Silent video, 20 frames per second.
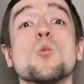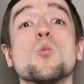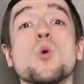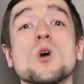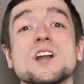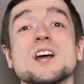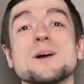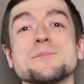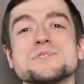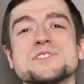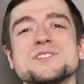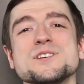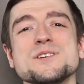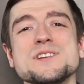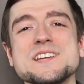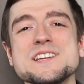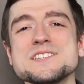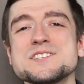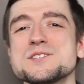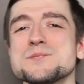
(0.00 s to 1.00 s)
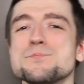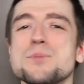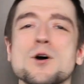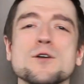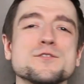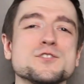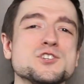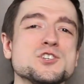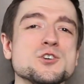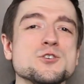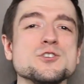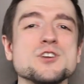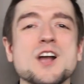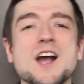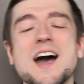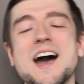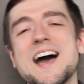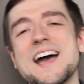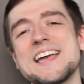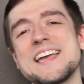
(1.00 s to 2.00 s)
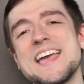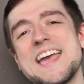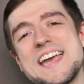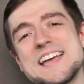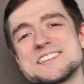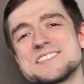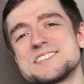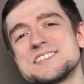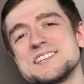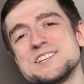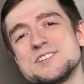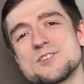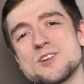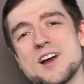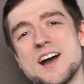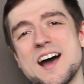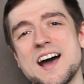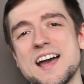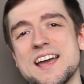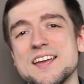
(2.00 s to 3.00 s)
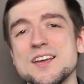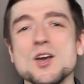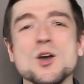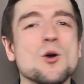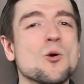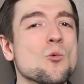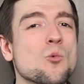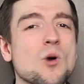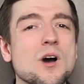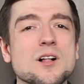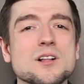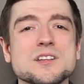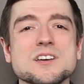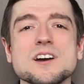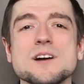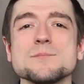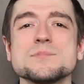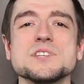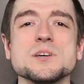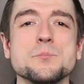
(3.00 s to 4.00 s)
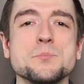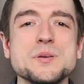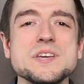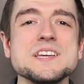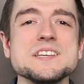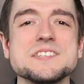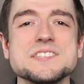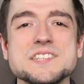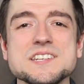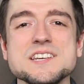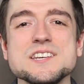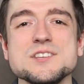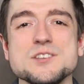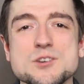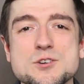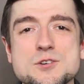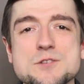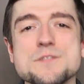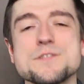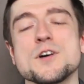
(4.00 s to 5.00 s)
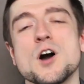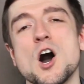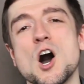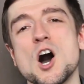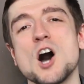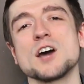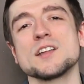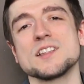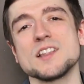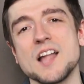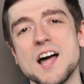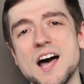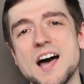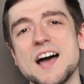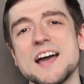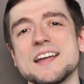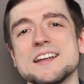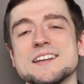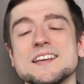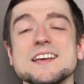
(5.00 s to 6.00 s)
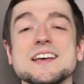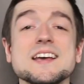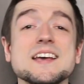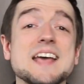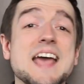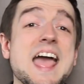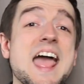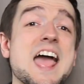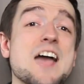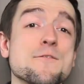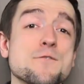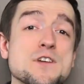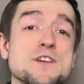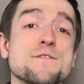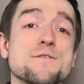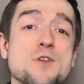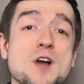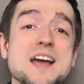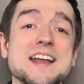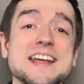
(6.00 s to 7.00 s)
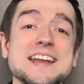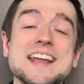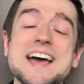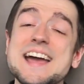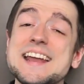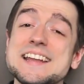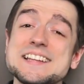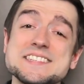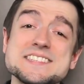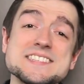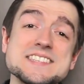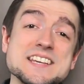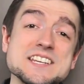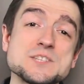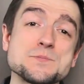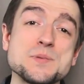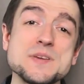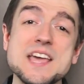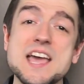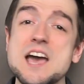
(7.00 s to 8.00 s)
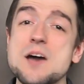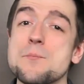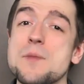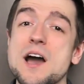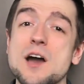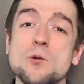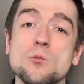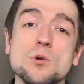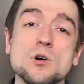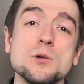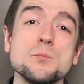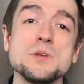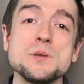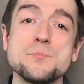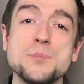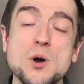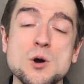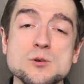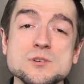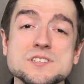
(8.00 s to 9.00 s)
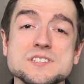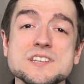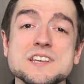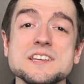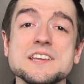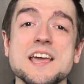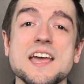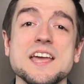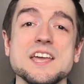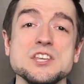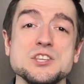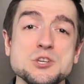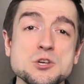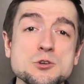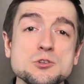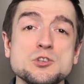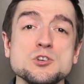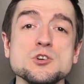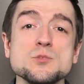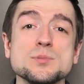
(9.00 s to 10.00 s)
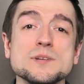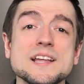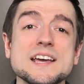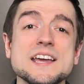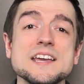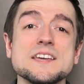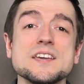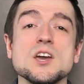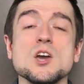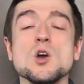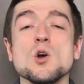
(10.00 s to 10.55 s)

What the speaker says: What up, students, both junior high and senior high? Welcome to PC Youth Online. Every Friday night at 6 p.m., I will be posting a YouTube link